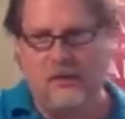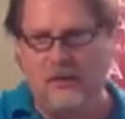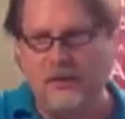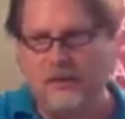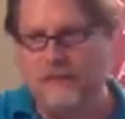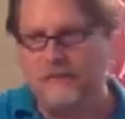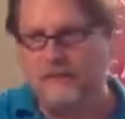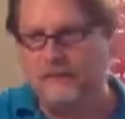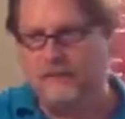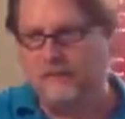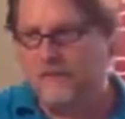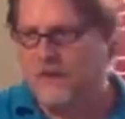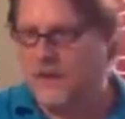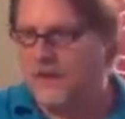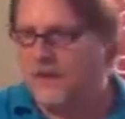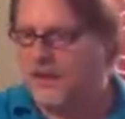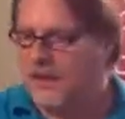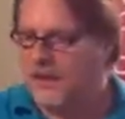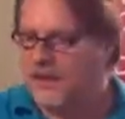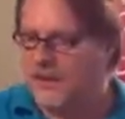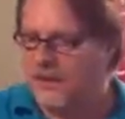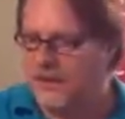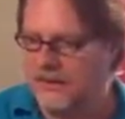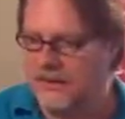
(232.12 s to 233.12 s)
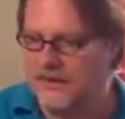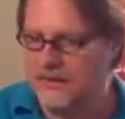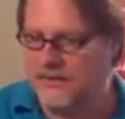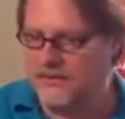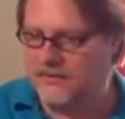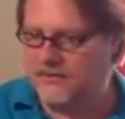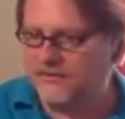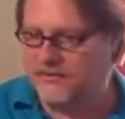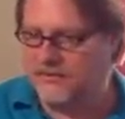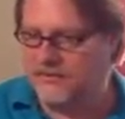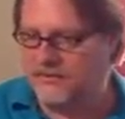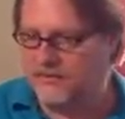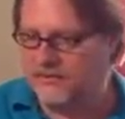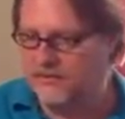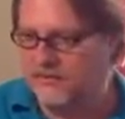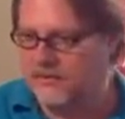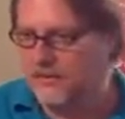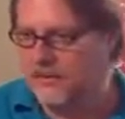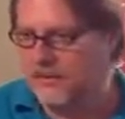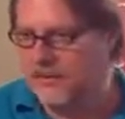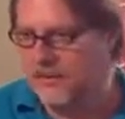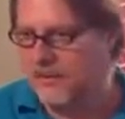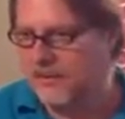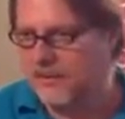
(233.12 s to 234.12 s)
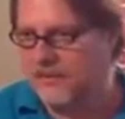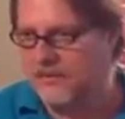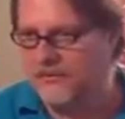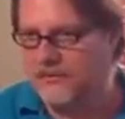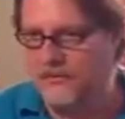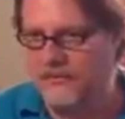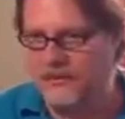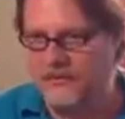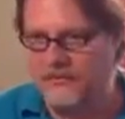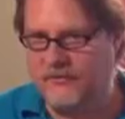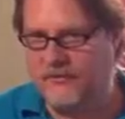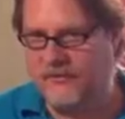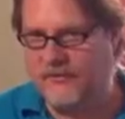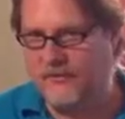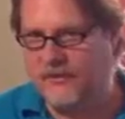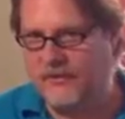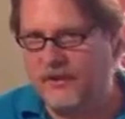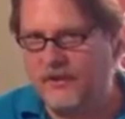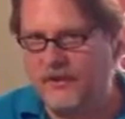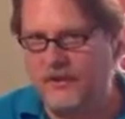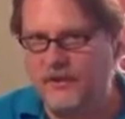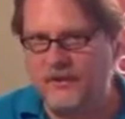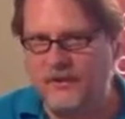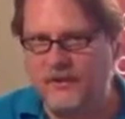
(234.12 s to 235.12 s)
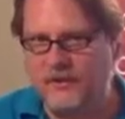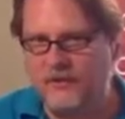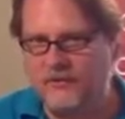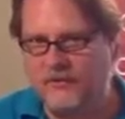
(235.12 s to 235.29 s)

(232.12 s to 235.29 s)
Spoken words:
I kind of like this. It gives a different thing,